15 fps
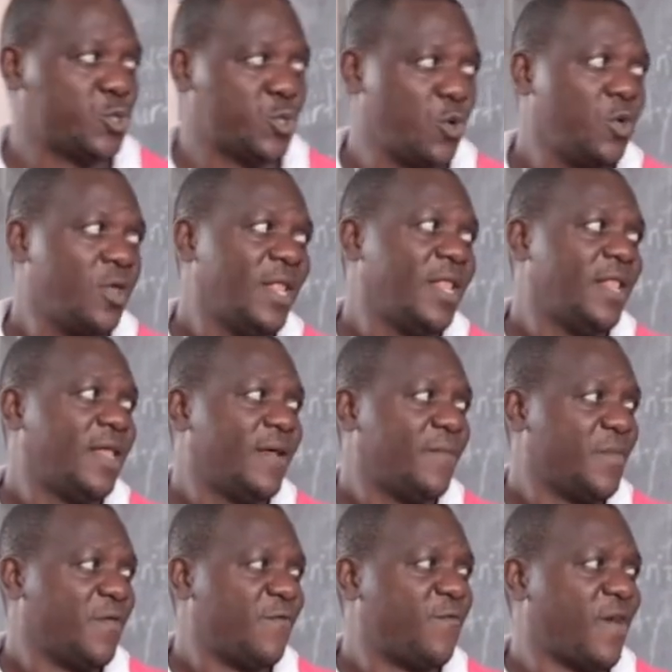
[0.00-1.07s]
So
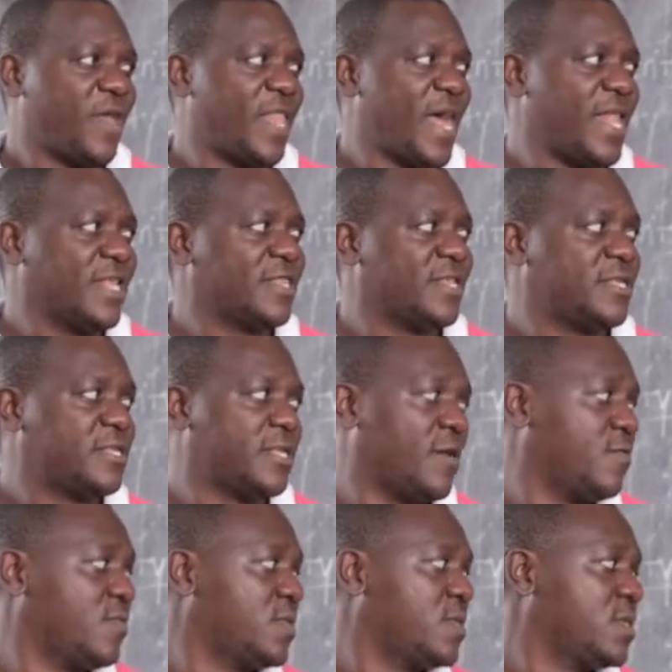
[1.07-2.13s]
if you are learning these
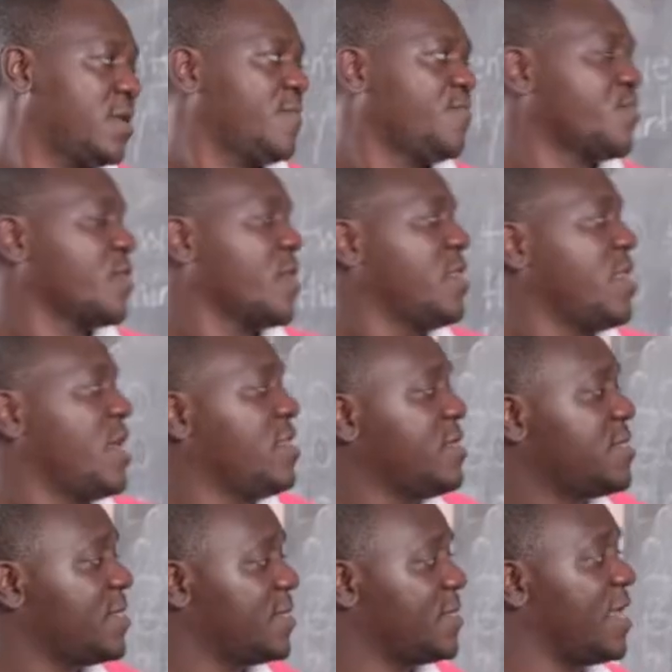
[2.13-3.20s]
sounds, now
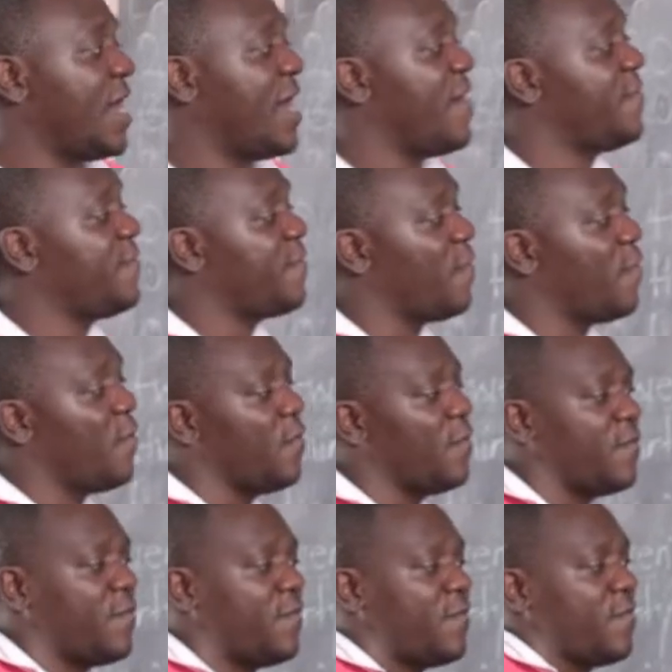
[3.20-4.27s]
this is the R for
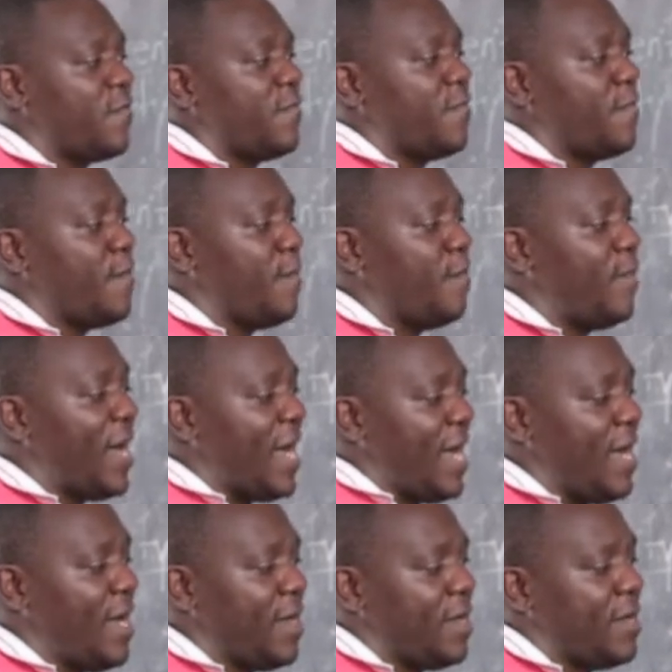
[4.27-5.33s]

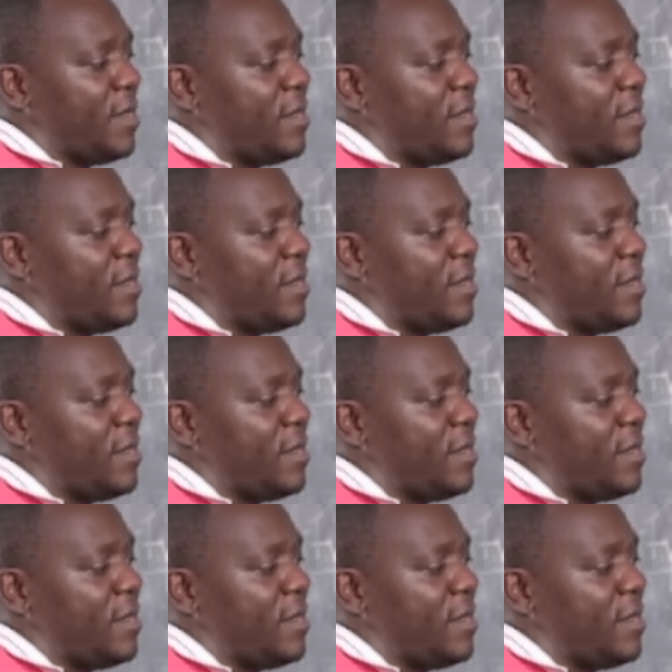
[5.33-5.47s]
ba,